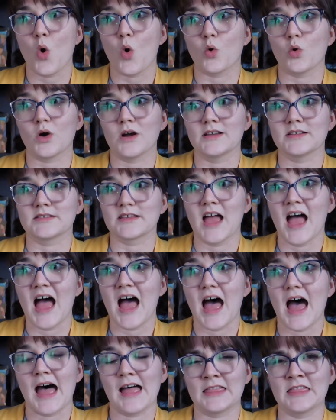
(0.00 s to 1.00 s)
was
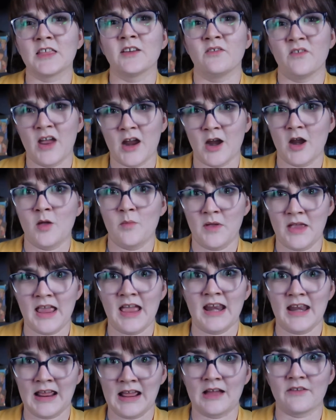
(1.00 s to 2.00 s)
at the very
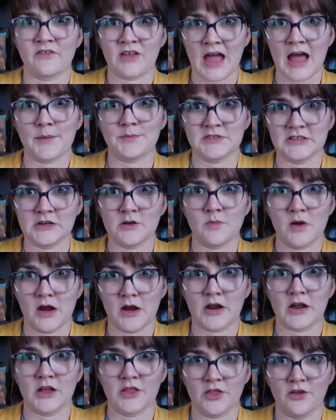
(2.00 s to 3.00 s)
beginning of Captain
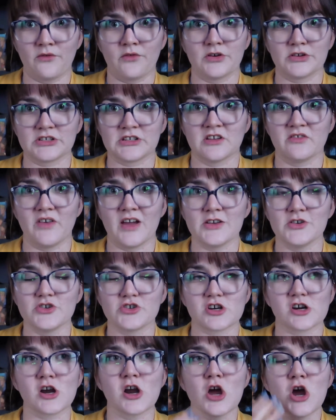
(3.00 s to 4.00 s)
America: The First
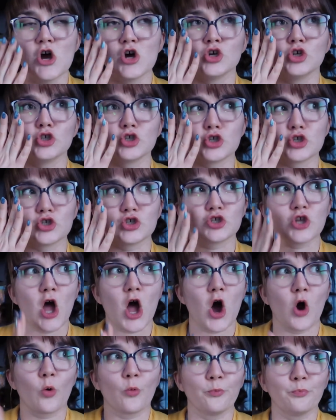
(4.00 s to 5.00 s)
Avenger.
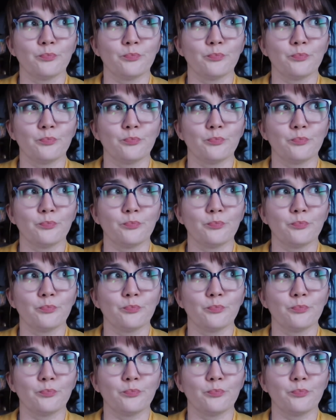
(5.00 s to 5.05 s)
So